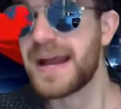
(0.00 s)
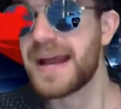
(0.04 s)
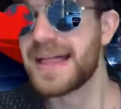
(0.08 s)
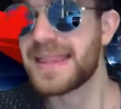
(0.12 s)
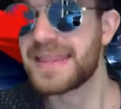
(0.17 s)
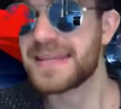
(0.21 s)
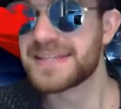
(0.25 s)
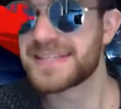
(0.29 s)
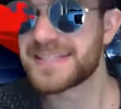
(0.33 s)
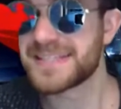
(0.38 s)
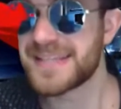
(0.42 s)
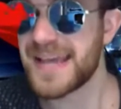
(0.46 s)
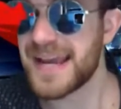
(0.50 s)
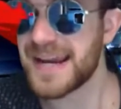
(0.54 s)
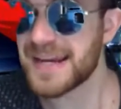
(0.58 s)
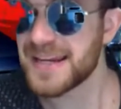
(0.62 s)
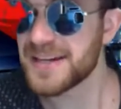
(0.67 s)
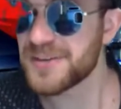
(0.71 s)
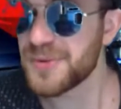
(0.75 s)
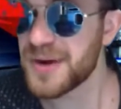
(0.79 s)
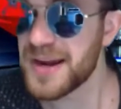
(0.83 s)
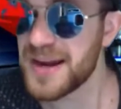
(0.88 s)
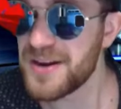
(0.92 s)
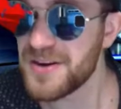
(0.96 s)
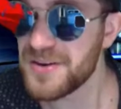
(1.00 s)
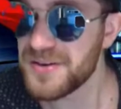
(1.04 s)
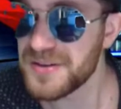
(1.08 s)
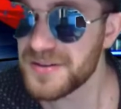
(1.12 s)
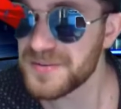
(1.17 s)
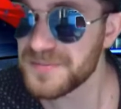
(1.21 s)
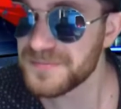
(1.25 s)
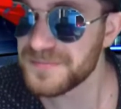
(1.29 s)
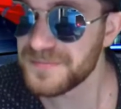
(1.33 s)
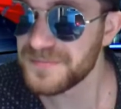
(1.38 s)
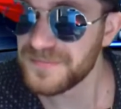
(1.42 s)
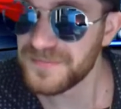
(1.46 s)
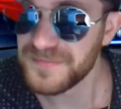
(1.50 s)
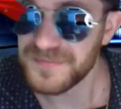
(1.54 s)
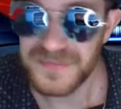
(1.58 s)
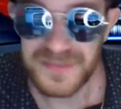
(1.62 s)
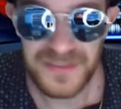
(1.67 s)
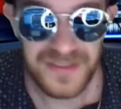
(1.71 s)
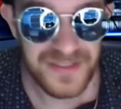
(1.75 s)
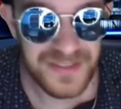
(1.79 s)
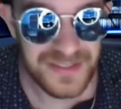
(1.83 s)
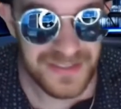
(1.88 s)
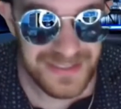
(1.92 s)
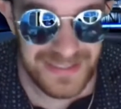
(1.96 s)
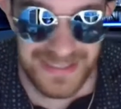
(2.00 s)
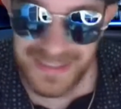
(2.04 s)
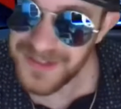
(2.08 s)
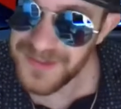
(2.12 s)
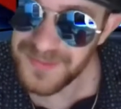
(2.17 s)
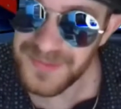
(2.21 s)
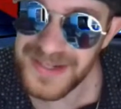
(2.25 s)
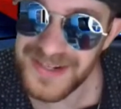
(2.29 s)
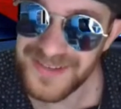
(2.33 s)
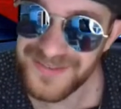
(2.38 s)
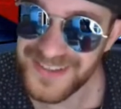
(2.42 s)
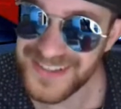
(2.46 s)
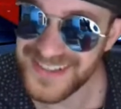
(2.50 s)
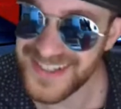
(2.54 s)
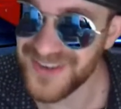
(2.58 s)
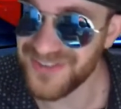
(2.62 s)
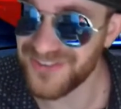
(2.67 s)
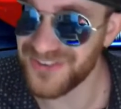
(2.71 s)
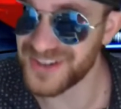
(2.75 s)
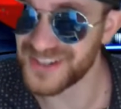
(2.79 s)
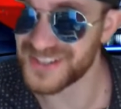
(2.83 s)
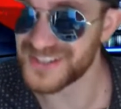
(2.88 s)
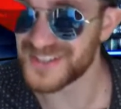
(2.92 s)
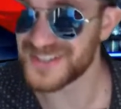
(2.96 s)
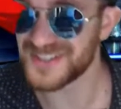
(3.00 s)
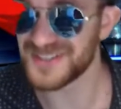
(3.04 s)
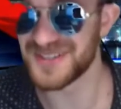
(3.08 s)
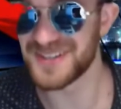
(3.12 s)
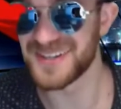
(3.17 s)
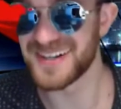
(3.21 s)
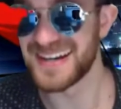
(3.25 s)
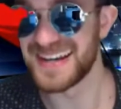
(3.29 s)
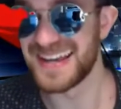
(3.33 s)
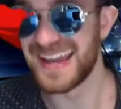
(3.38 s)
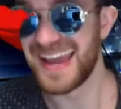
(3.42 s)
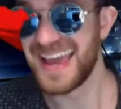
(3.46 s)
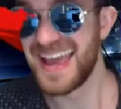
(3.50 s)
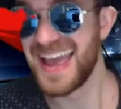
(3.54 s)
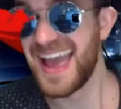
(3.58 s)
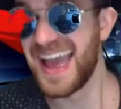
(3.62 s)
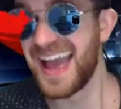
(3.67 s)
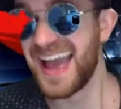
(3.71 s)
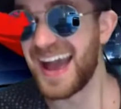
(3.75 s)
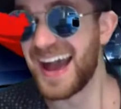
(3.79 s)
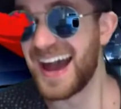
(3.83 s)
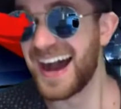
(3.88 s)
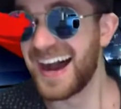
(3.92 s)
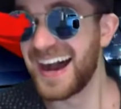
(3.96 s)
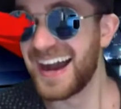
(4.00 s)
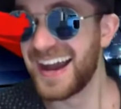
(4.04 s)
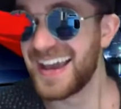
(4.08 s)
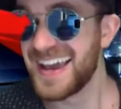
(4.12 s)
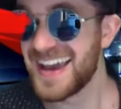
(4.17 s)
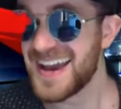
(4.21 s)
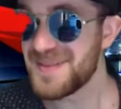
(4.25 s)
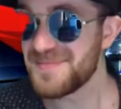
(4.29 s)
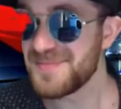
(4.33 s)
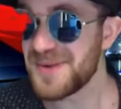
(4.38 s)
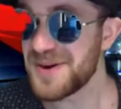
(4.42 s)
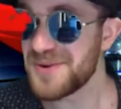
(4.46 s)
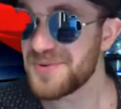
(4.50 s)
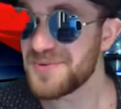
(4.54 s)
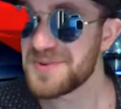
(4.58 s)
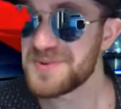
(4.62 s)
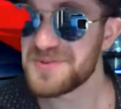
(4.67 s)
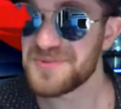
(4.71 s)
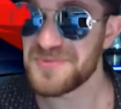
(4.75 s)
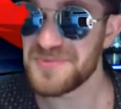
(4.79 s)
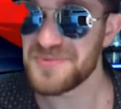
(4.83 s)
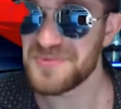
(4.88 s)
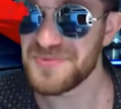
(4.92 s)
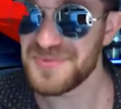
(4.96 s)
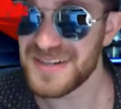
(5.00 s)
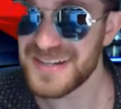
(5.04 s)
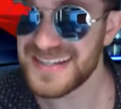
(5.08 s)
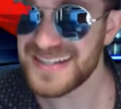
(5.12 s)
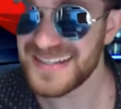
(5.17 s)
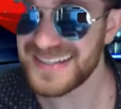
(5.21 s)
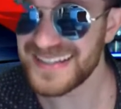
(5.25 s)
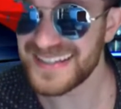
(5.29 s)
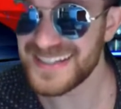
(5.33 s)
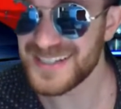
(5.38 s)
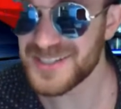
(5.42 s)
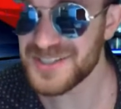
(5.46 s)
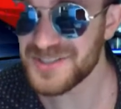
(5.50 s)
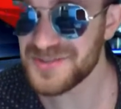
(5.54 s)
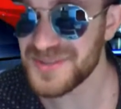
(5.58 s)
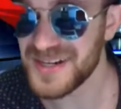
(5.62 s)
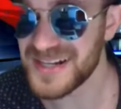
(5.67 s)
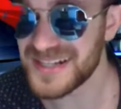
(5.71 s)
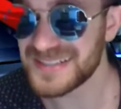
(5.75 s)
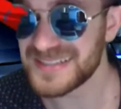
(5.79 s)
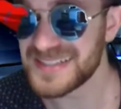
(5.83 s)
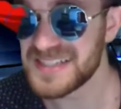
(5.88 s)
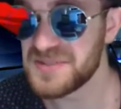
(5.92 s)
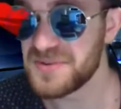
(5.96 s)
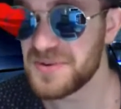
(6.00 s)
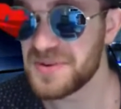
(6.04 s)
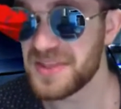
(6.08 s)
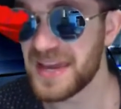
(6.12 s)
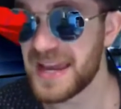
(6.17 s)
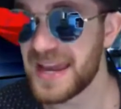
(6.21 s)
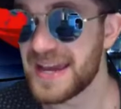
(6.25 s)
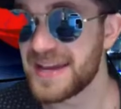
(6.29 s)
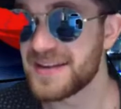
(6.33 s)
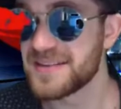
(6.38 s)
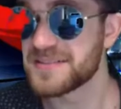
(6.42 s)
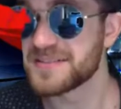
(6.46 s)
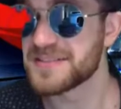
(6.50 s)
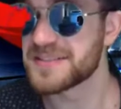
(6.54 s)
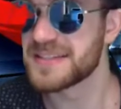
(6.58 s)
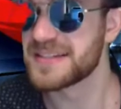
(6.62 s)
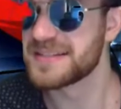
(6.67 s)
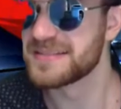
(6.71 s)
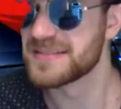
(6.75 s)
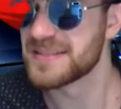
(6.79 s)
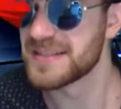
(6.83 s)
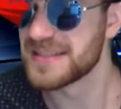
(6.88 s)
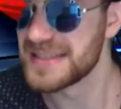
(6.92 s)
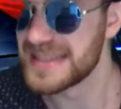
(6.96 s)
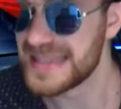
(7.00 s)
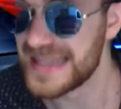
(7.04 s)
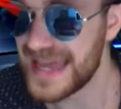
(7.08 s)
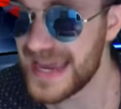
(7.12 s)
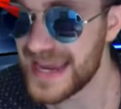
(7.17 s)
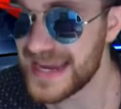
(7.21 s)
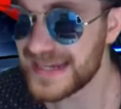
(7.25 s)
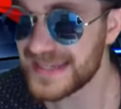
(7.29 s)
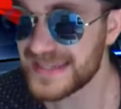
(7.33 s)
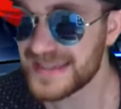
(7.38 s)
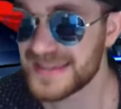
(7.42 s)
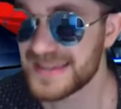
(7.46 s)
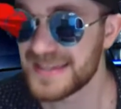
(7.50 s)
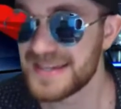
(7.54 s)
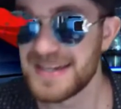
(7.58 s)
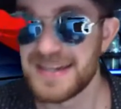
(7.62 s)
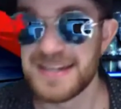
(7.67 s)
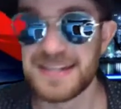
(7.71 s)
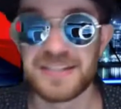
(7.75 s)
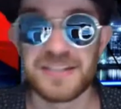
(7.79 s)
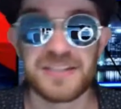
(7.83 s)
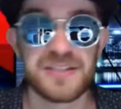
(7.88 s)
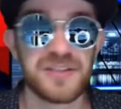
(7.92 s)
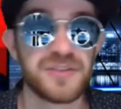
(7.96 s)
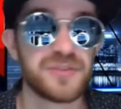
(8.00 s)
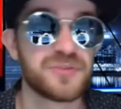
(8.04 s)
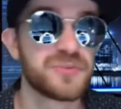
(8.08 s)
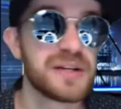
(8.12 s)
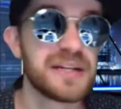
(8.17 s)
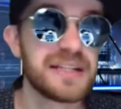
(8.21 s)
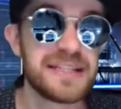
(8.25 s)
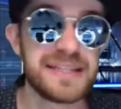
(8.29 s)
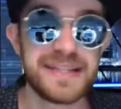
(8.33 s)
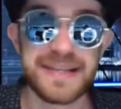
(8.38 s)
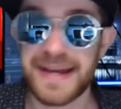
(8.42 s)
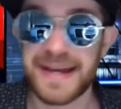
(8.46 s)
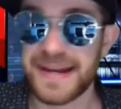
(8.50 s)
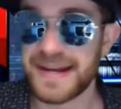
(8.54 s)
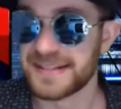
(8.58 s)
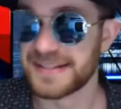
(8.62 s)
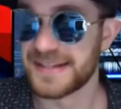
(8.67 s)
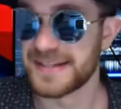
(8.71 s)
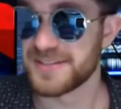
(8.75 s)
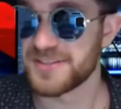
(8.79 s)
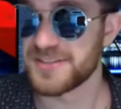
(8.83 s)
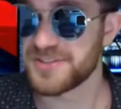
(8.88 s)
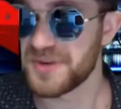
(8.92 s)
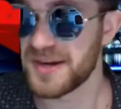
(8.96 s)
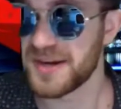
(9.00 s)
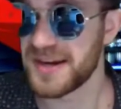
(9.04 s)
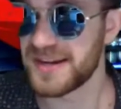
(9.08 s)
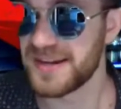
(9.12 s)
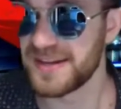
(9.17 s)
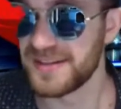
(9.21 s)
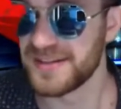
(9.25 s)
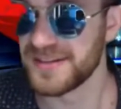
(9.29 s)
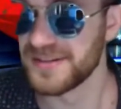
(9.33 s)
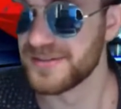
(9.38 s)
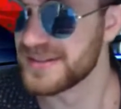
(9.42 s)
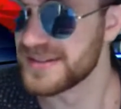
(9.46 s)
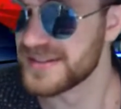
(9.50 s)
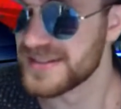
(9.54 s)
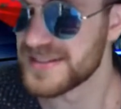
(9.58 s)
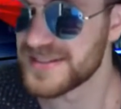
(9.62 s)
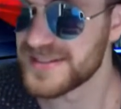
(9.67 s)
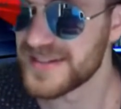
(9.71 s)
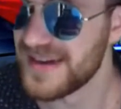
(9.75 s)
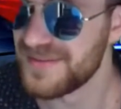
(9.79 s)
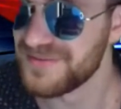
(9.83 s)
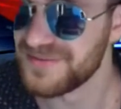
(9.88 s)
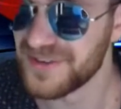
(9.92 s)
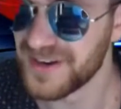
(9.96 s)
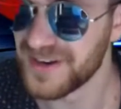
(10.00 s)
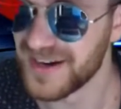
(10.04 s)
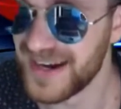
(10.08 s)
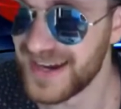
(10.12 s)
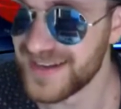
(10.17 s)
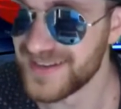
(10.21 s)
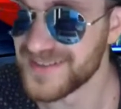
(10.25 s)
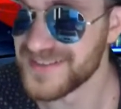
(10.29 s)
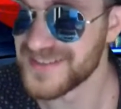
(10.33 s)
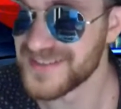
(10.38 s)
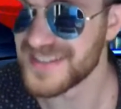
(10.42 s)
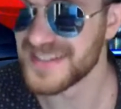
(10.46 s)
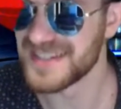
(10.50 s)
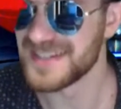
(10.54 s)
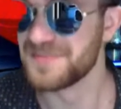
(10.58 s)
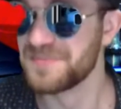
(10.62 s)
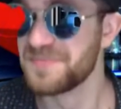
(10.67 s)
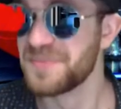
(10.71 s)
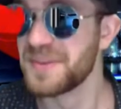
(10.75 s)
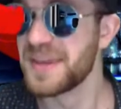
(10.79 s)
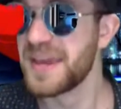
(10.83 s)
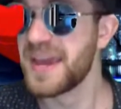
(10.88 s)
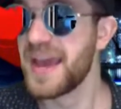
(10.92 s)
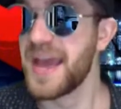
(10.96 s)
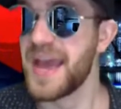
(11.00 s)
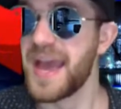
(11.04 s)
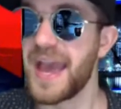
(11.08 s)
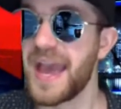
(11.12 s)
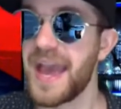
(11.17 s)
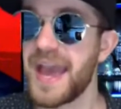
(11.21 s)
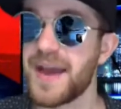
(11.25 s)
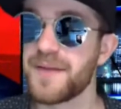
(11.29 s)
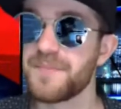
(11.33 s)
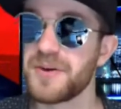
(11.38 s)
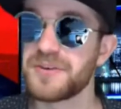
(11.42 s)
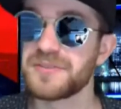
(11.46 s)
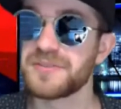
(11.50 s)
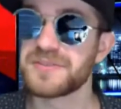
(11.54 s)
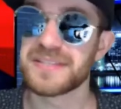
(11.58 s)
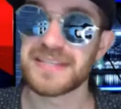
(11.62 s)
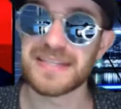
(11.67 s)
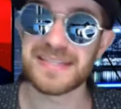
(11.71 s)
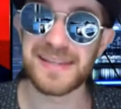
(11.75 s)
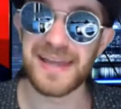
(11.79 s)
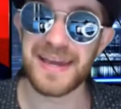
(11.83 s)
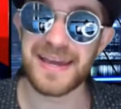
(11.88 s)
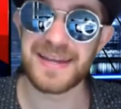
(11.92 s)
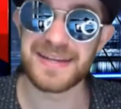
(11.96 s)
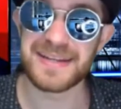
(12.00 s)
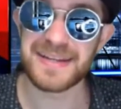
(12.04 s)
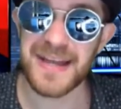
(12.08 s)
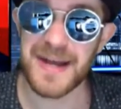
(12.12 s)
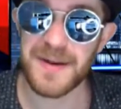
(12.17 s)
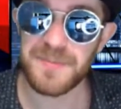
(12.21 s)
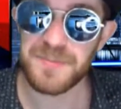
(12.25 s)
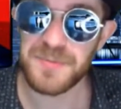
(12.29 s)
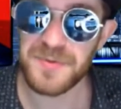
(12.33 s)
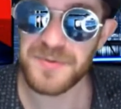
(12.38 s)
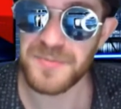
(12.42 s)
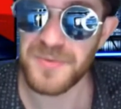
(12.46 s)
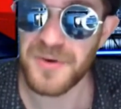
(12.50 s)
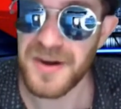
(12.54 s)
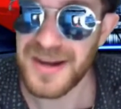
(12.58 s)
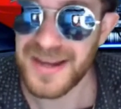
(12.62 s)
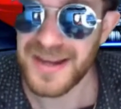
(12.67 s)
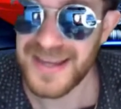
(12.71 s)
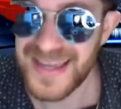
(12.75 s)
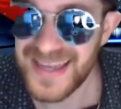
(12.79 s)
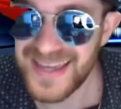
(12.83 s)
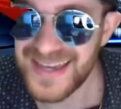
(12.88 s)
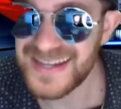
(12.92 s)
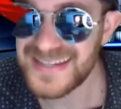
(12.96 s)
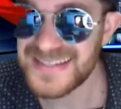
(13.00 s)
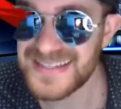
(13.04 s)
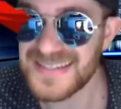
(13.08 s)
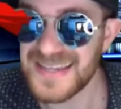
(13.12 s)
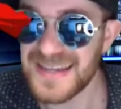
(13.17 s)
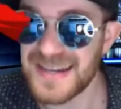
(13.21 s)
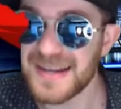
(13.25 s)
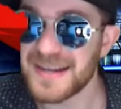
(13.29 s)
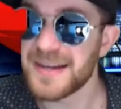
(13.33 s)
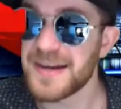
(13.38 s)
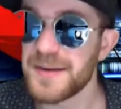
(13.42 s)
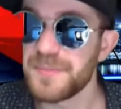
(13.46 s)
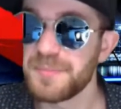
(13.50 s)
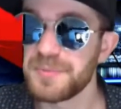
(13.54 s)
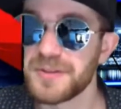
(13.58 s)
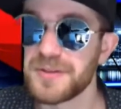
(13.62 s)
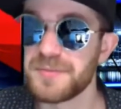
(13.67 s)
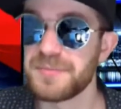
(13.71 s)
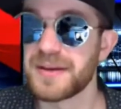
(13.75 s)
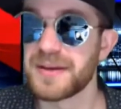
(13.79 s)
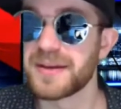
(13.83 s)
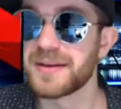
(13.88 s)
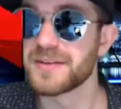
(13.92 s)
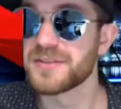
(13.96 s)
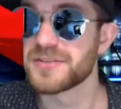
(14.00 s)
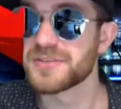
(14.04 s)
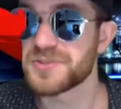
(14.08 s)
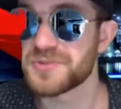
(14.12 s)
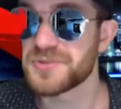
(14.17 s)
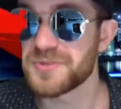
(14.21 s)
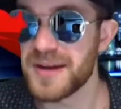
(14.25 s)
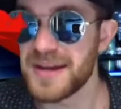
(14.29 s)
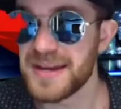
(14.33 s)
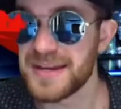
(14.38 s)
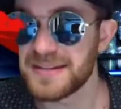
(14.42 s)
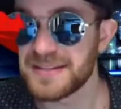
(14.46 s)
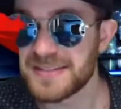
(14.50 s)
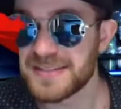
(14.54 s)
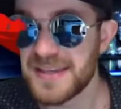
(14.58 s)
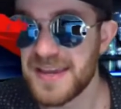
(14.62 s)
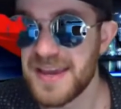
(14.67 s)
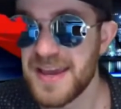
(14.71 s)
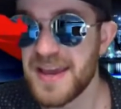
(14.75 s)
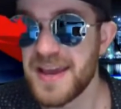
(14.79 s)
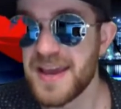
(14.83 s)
The second round, a little bit of a different story. Hammo was really struggling with Anderson's length, so really getting that striking going this time for Anderson. Hammo did land a couple more kicks and a couple of bigger strikes,